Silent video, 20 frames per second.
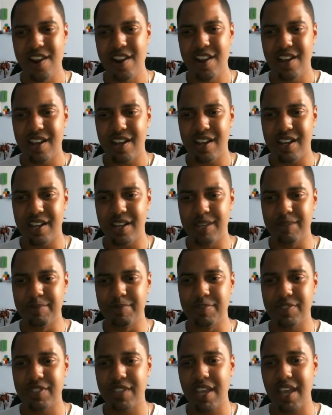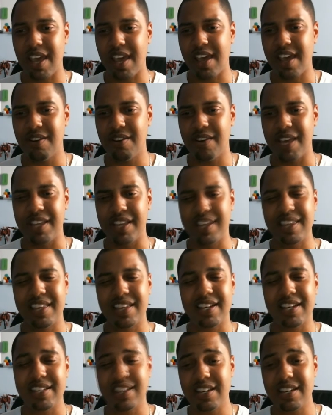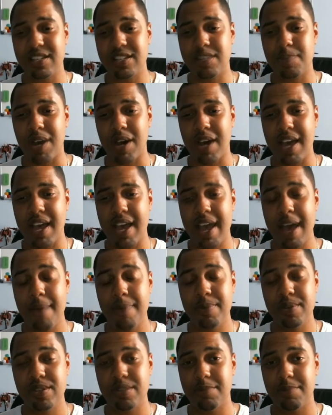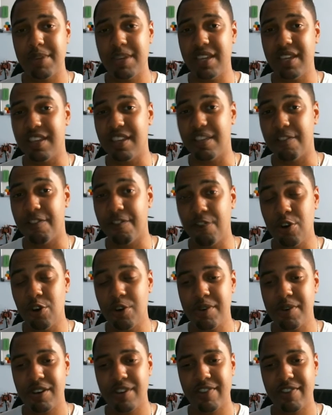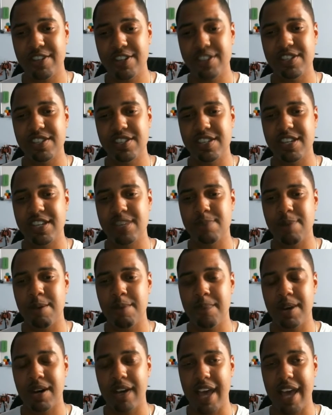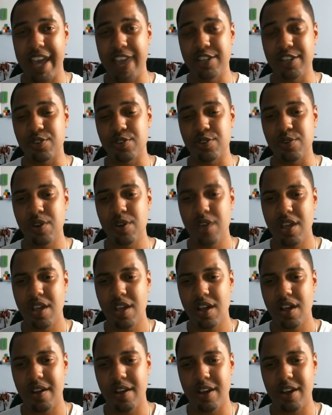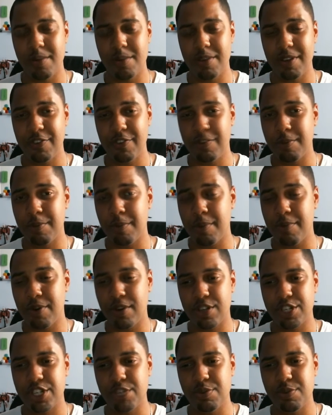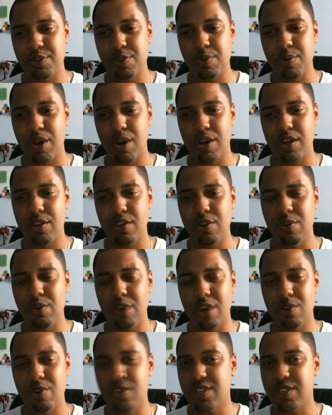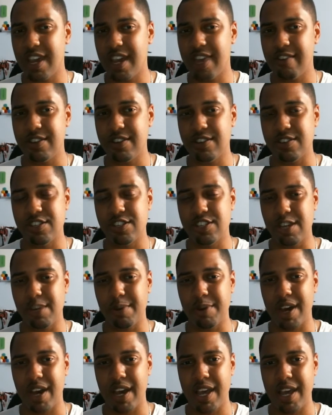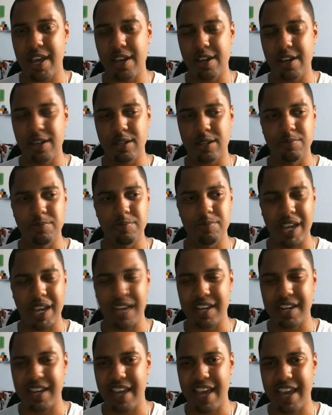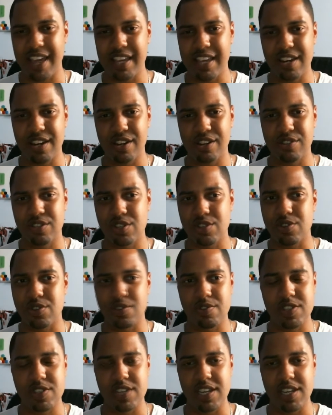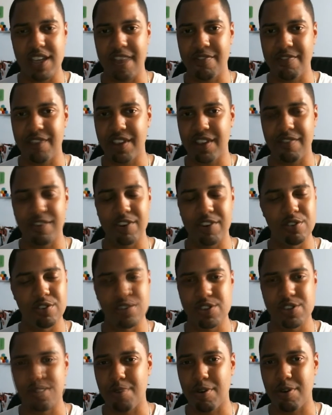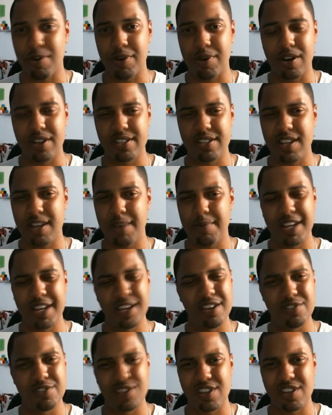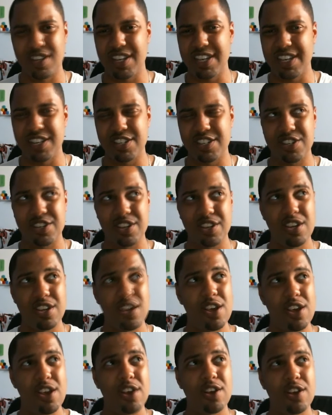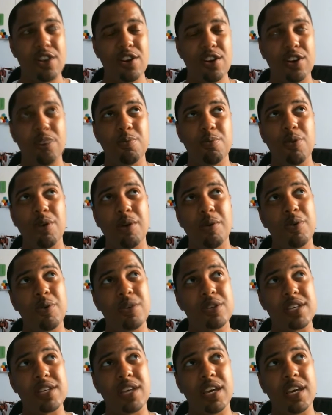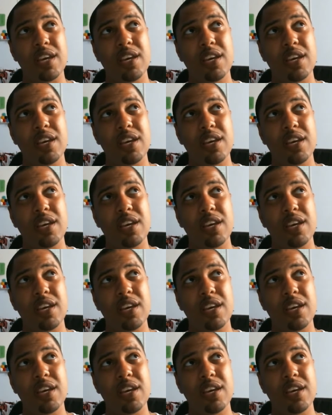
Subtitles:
So yeah, anyway, the identity of the spy happens to be the former Oration 6 member, Angel. If you remember, she was the one who owned Aries and Gemini back in the day. You know, she was obviously given Lucy a proper hard time, and then Lucy unleashed. God, what was it?